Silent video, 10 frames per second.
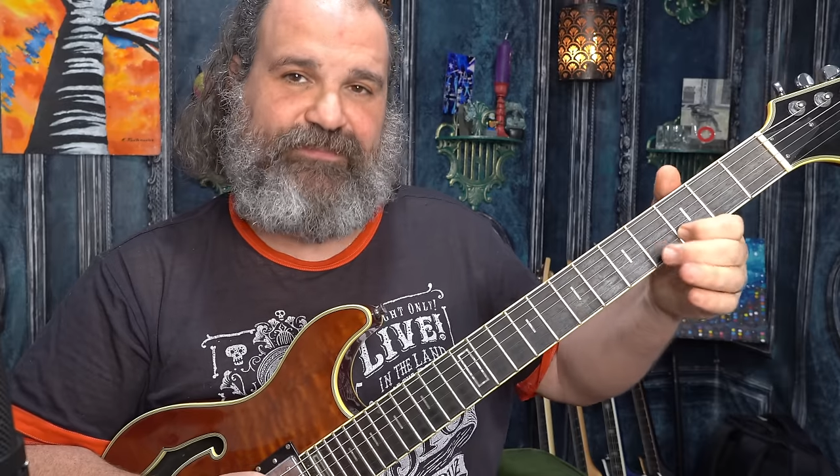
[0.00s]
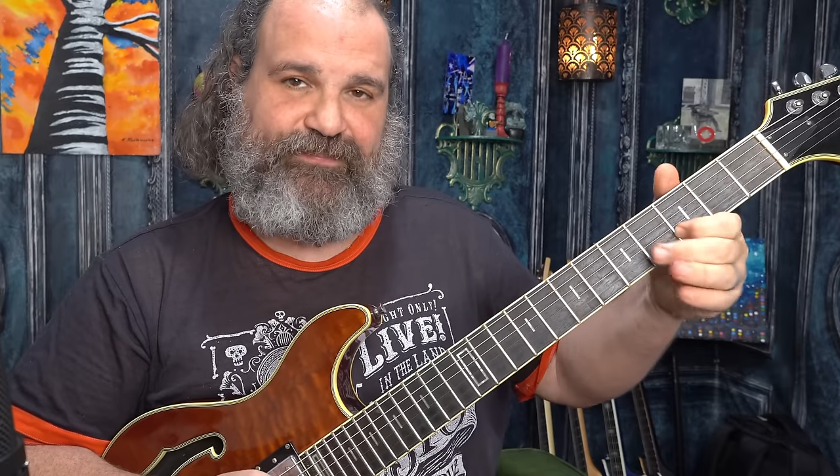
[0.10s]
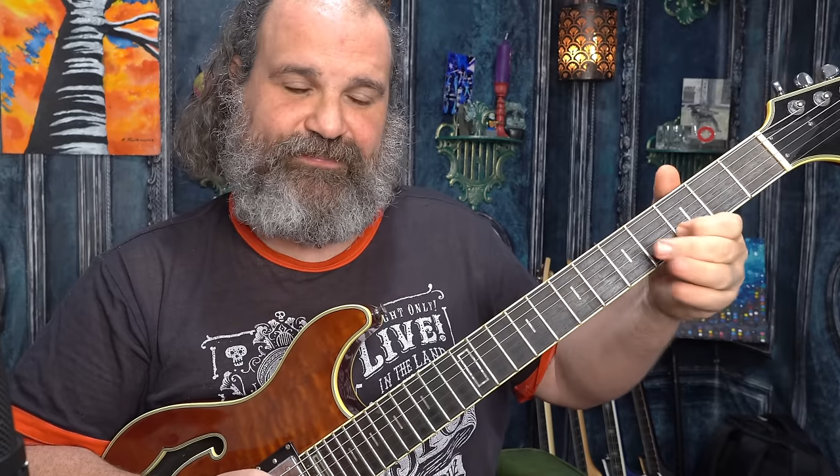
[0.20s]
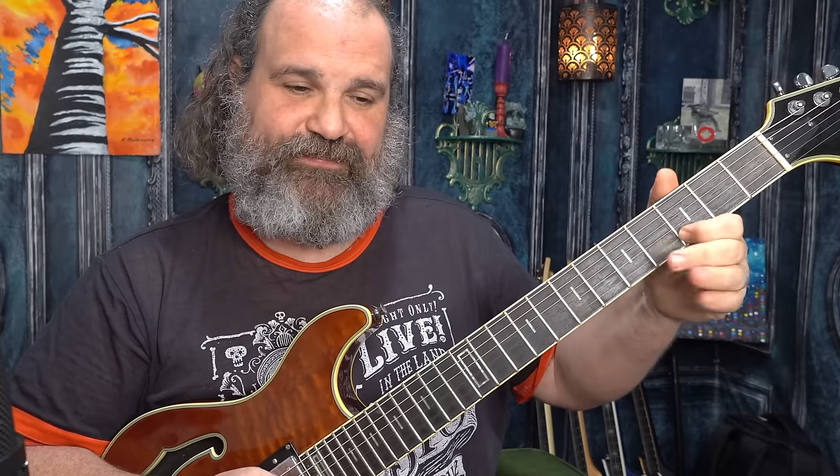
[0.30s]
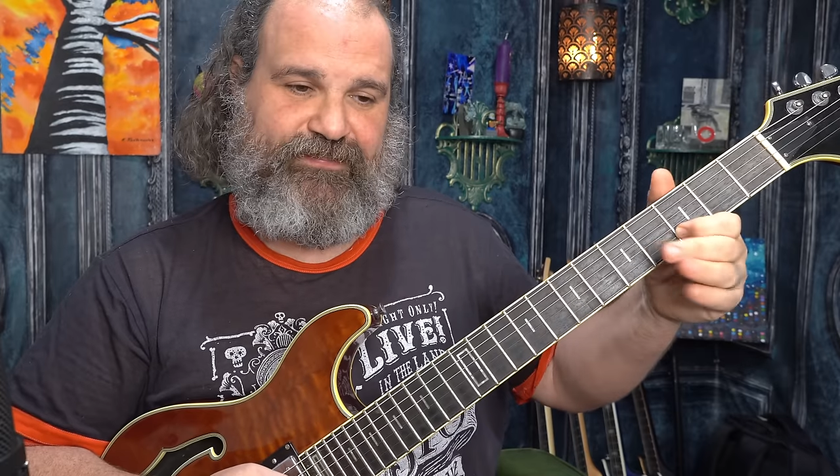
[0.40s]

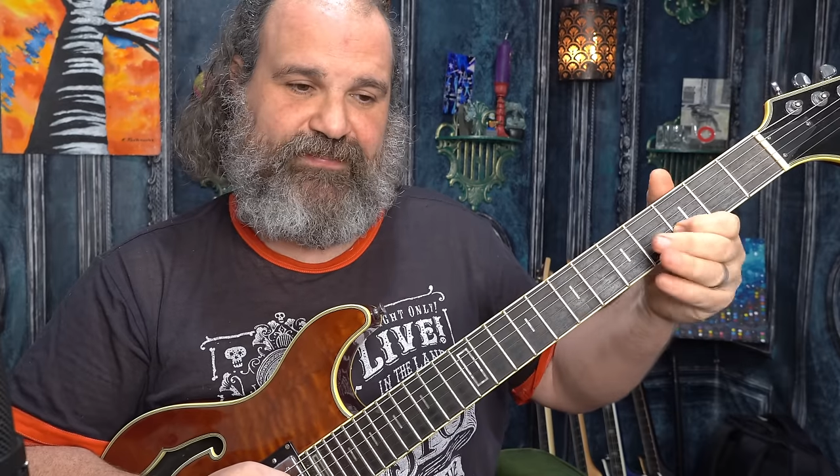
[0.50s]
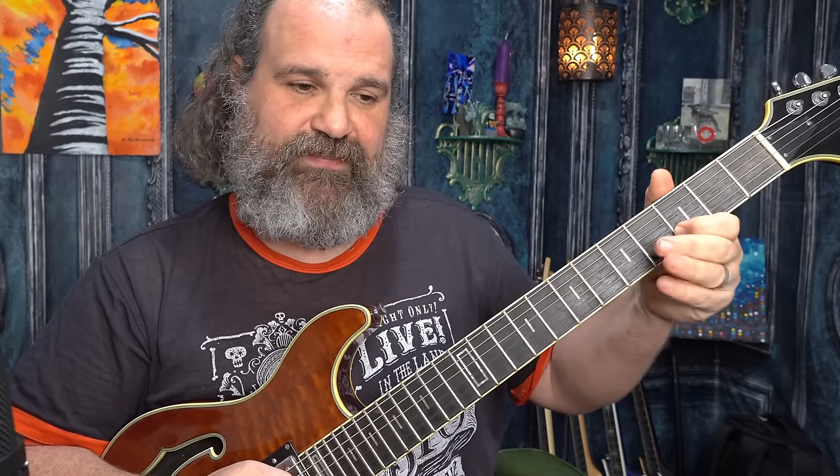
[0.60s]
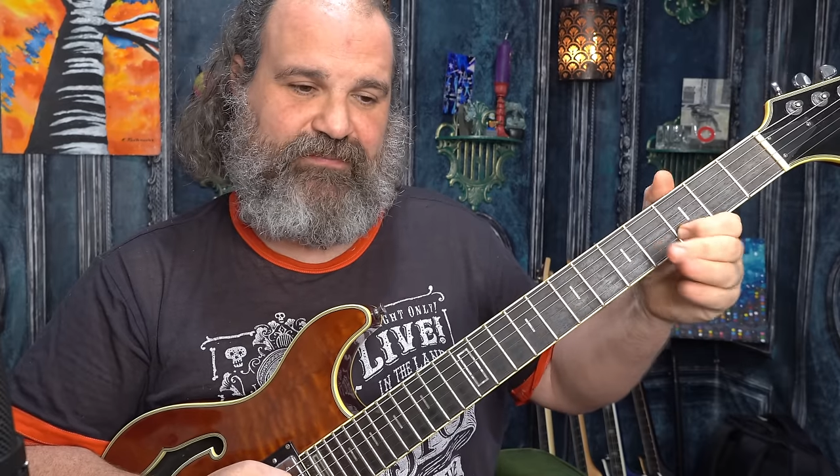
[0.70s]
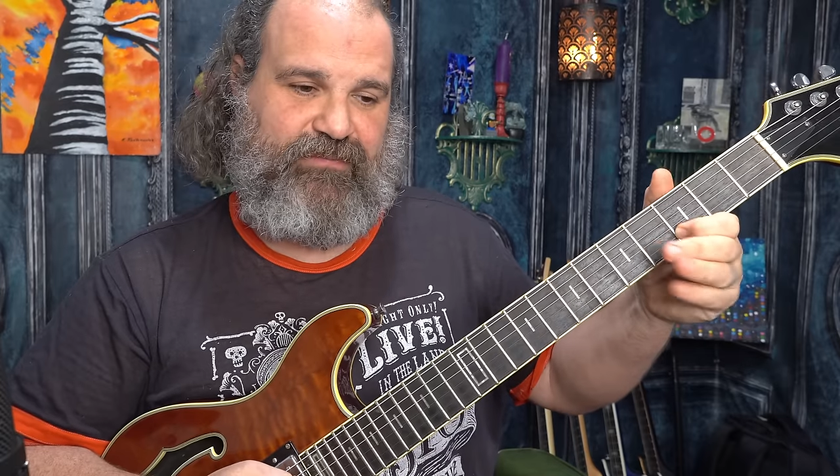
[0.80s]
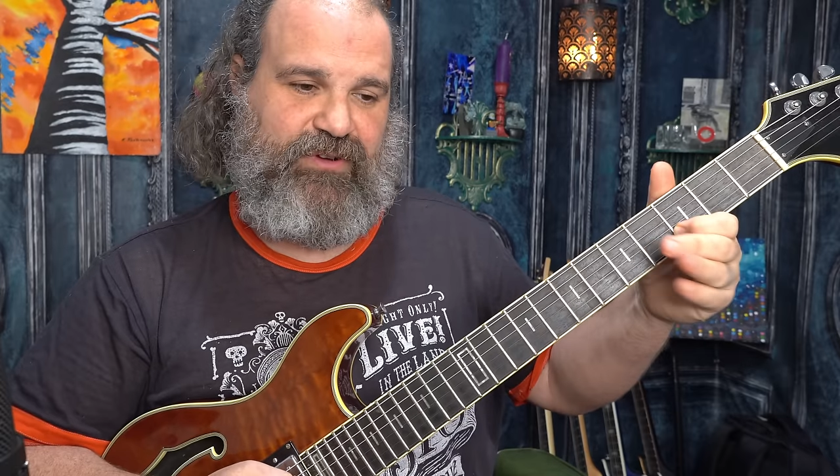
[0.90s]

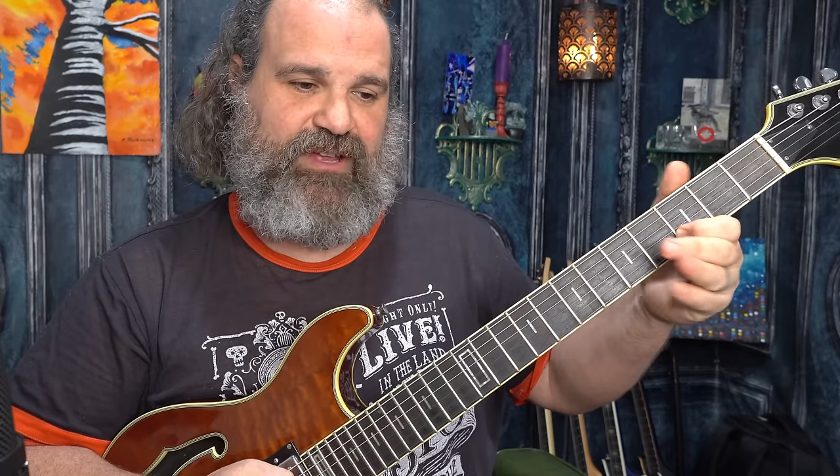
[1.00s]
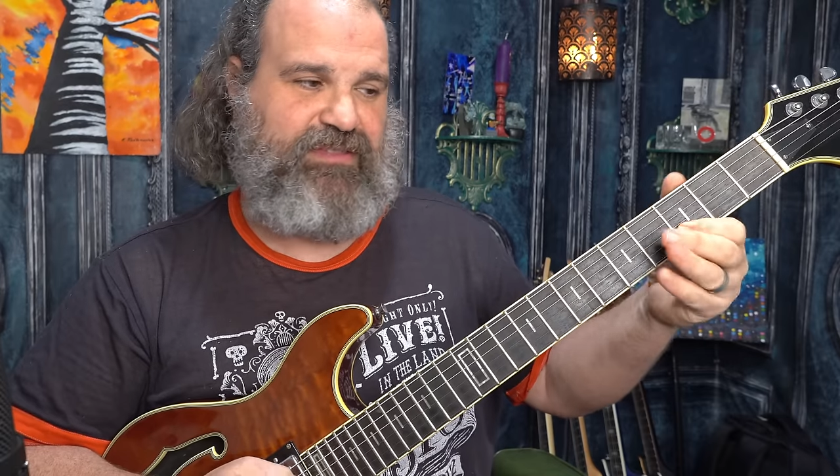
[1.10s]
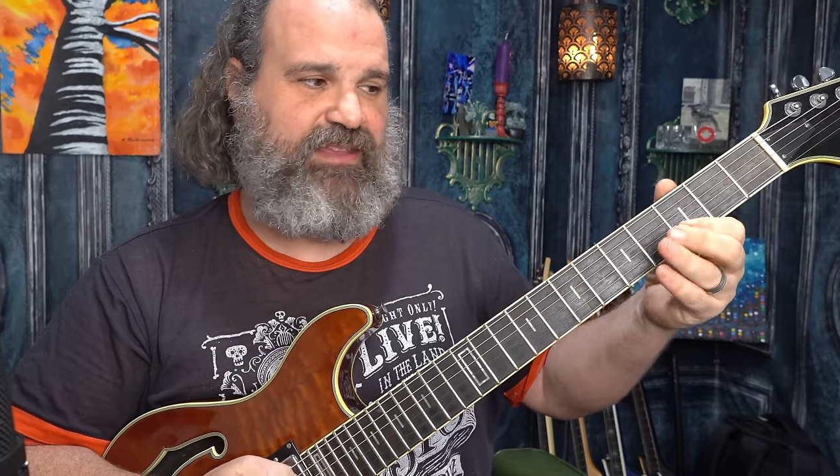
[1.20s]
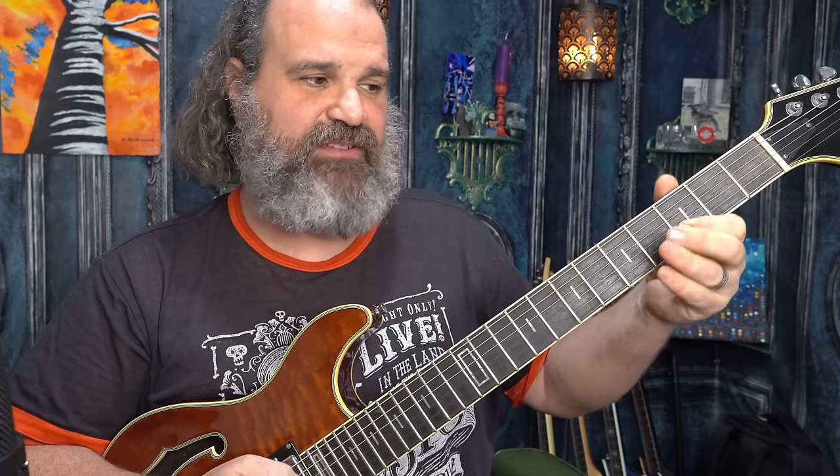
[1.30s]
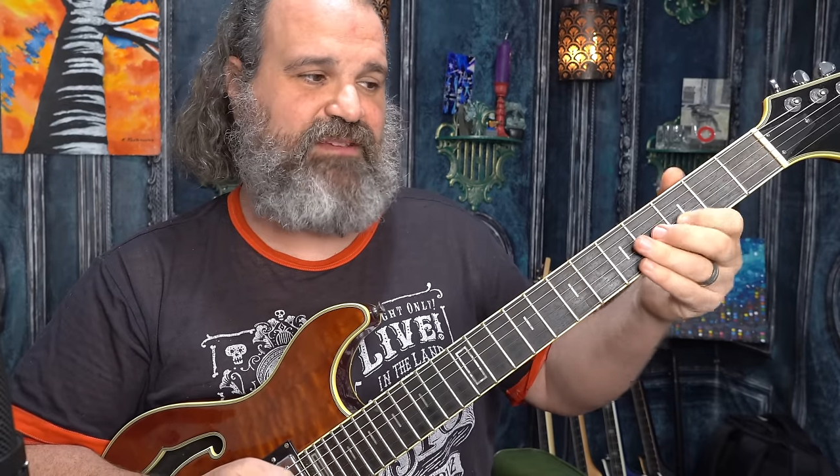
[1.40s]
All right,
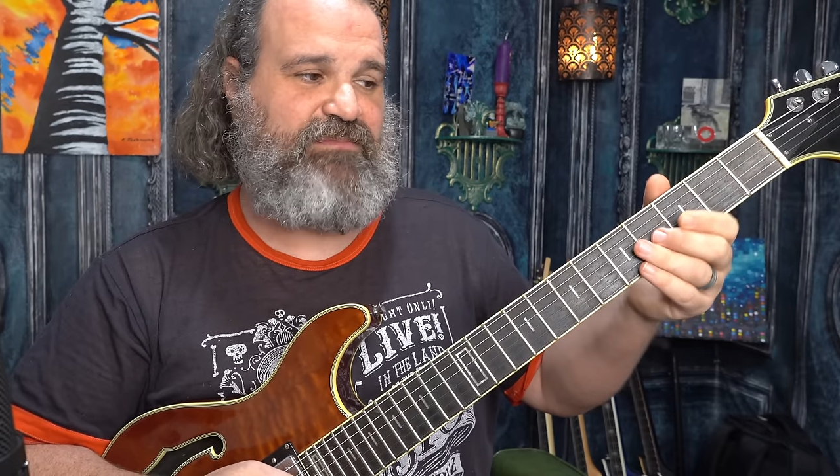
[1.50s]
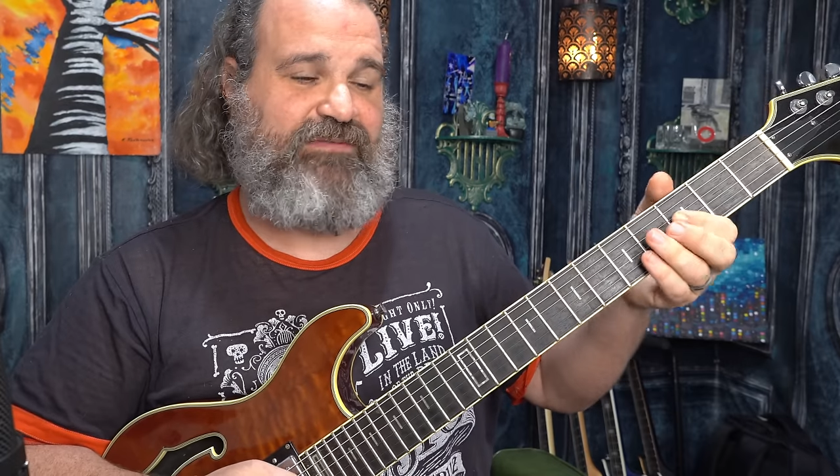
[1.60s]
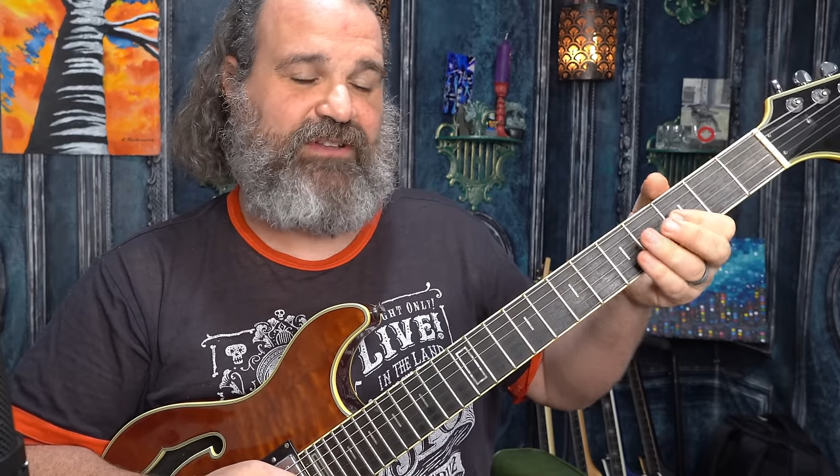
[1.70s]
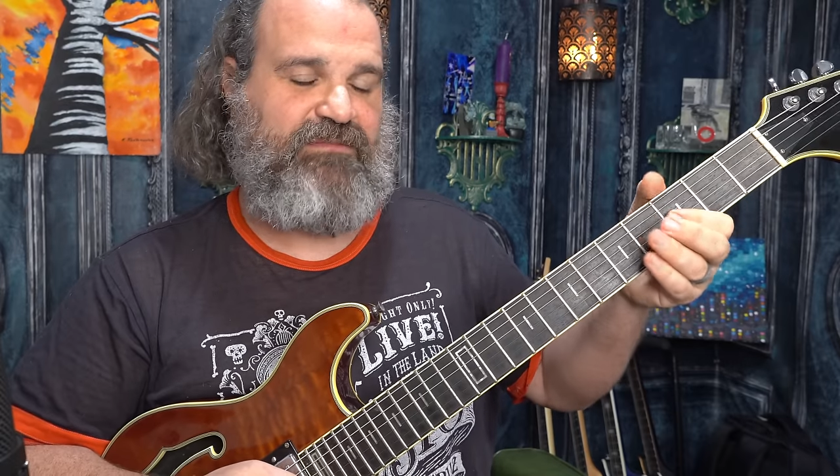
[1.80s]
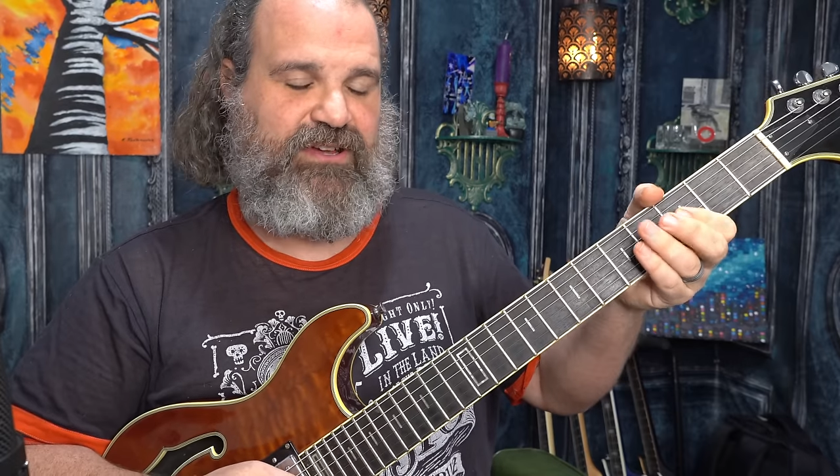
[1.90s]
and there's that B
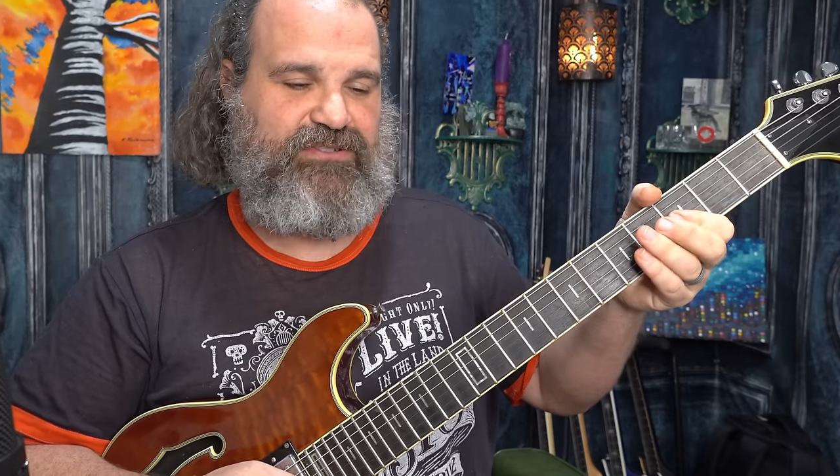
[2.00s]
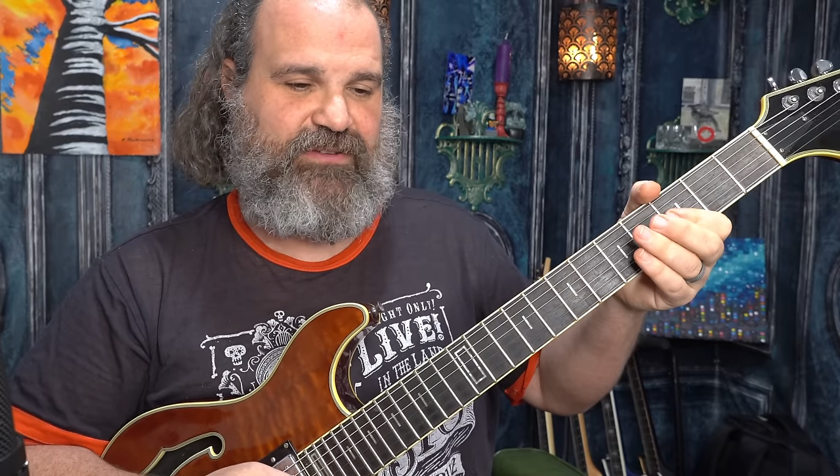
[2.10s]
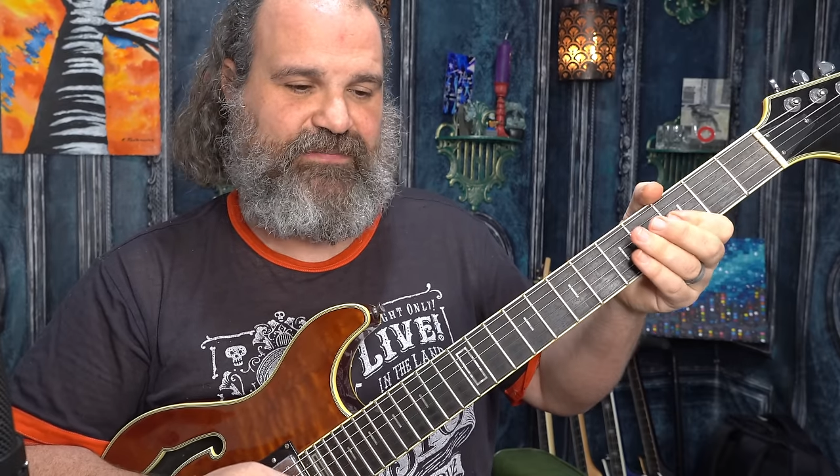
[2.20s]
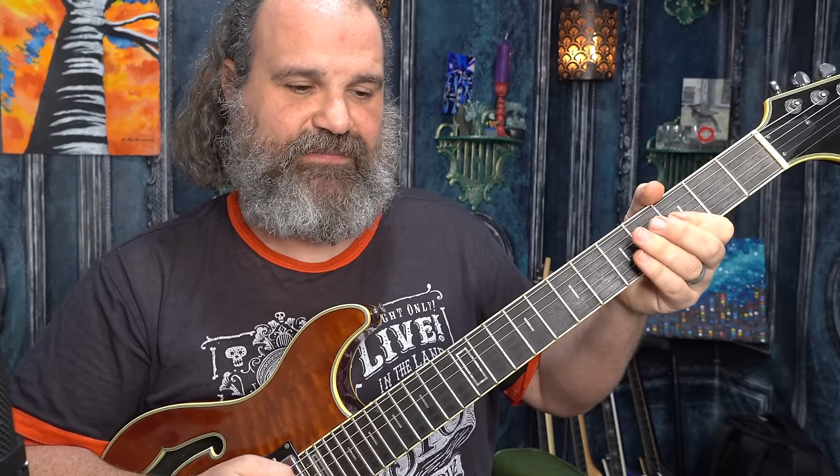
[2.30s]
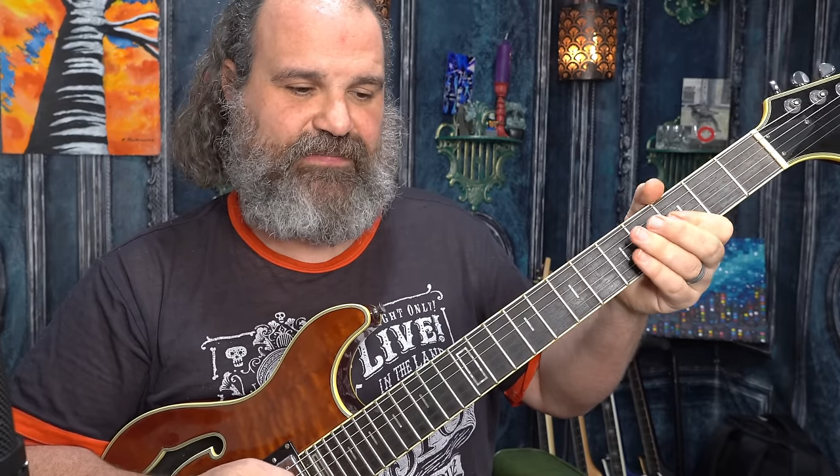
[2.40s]
flat arpeggio.